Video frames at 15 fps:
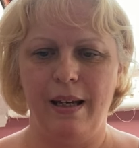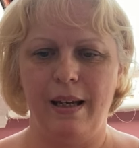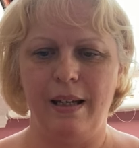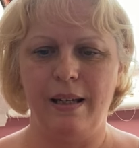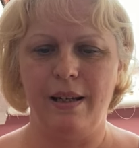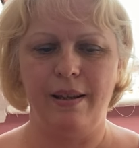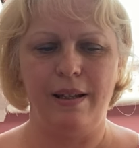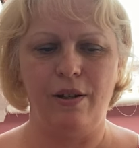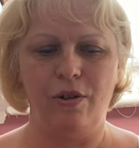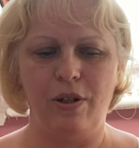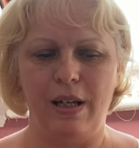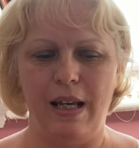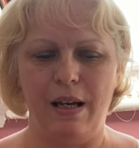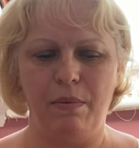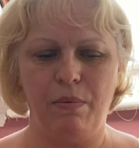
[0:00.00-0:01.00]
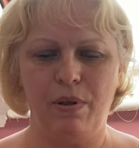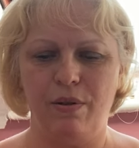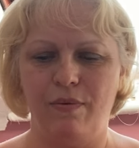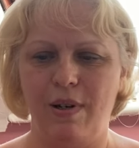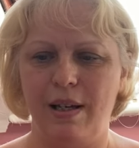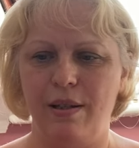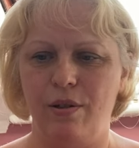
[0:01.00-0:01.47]
and I think she helps to
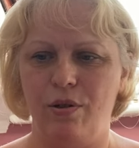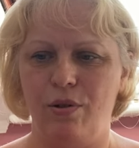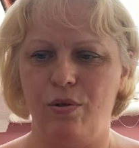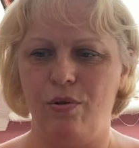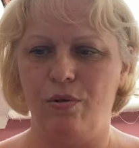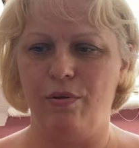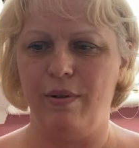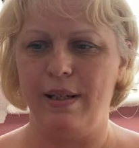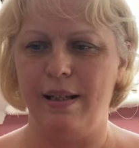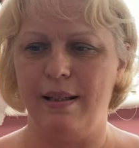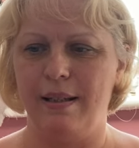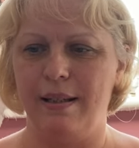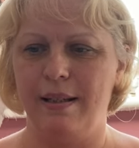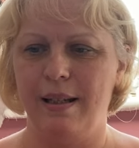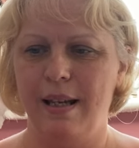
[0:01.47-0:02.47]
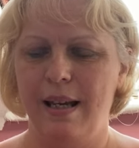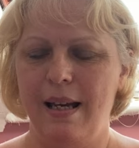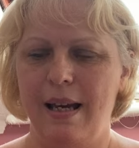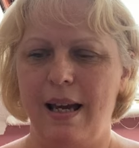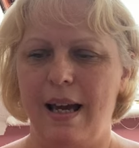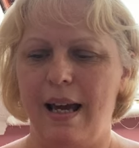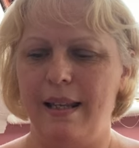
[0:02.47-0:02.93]
write the stories,
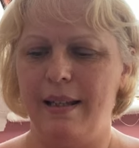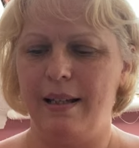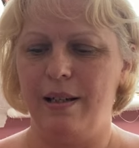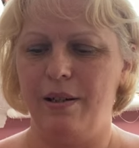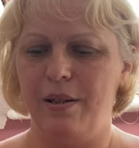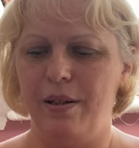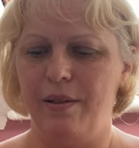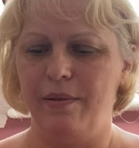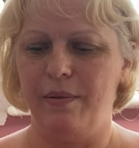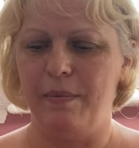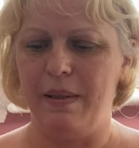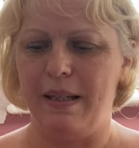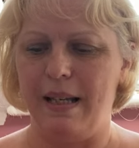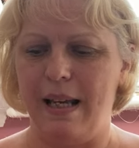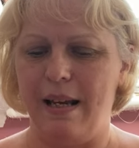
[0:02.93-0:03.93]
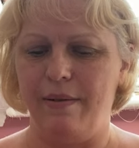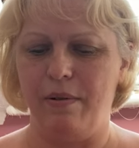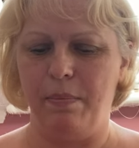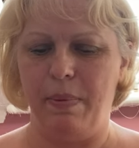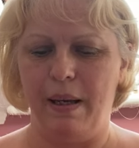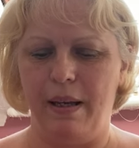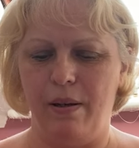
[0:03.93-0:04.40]
and then a note from Sarah
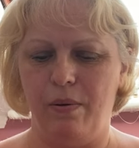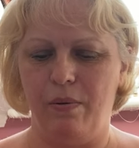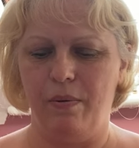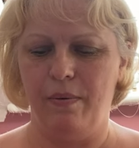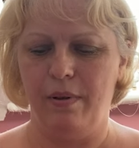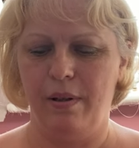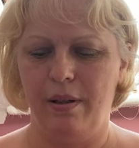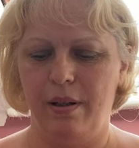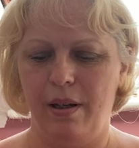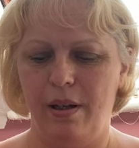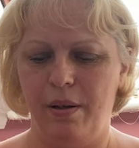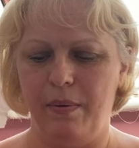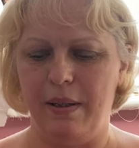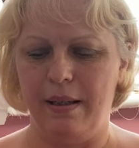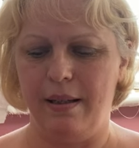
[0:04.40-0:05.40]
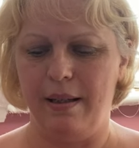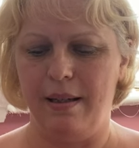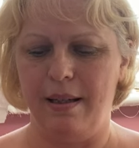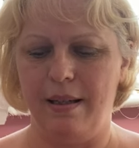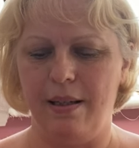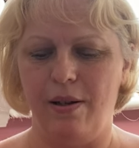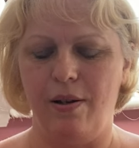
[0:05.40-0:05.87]
Peel, who is the
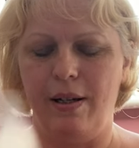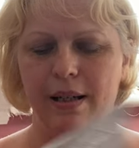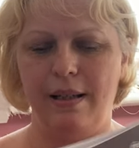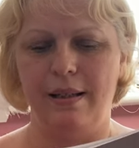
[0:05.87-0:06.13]
designer.